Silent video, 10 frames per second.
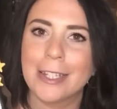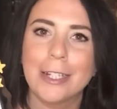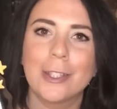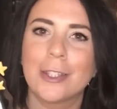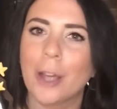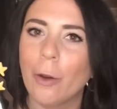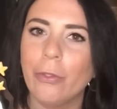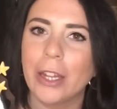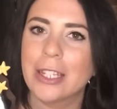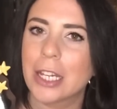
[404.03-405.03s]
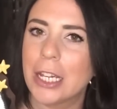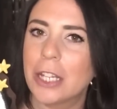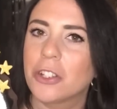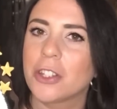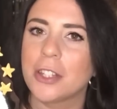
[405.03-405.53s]
It is so
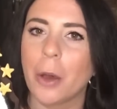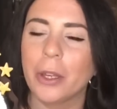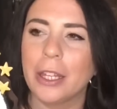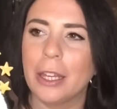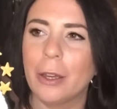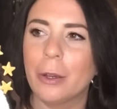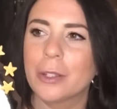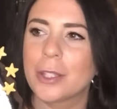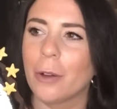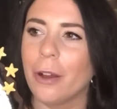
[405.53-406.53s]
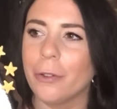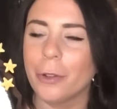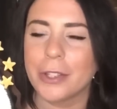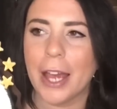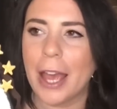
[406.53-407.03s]
vintage, so cute, so
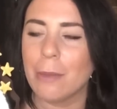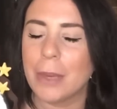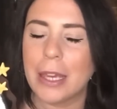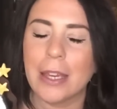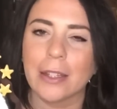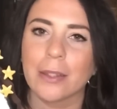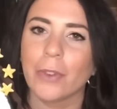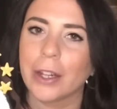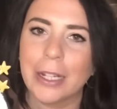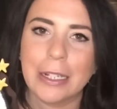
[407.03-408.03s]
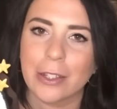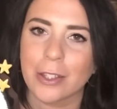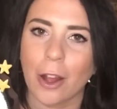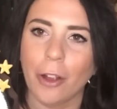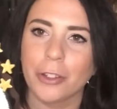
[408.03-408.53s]
old-timey. It's very
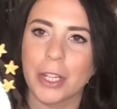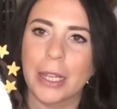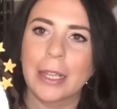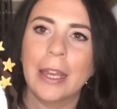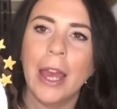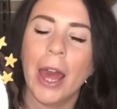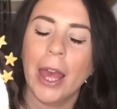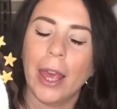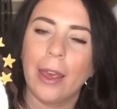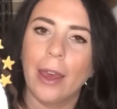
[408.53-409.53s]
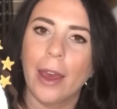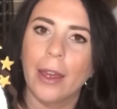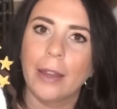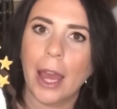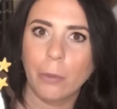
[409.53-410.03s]
nostalgic,
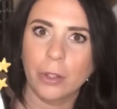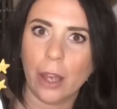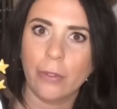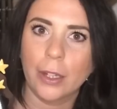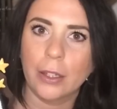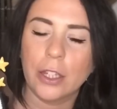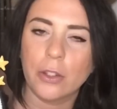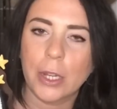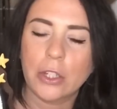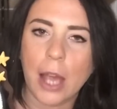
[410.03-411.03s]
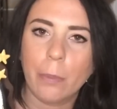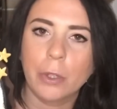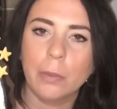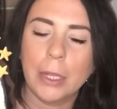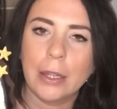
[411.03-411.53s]
and I will definitely do a shop
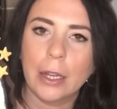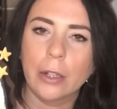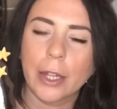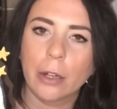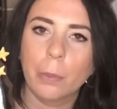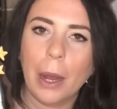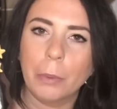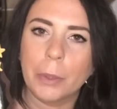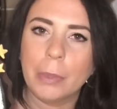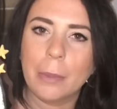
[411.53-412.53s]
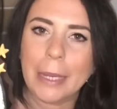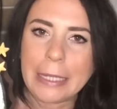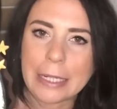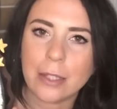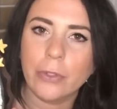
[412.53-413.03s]
with me there. That'll probably be my
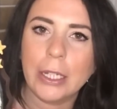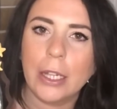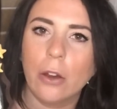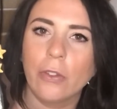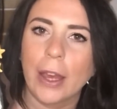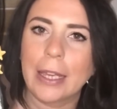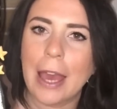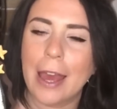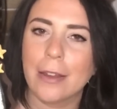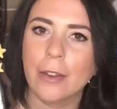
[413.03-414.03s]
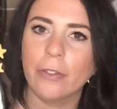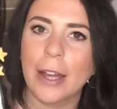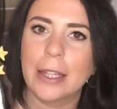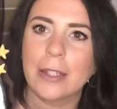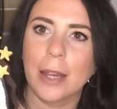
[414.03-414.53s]
next video if I can
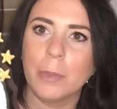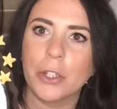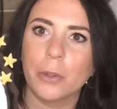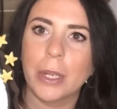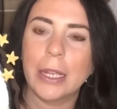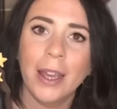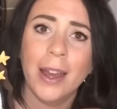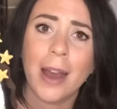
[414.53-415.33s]
find the time to do it.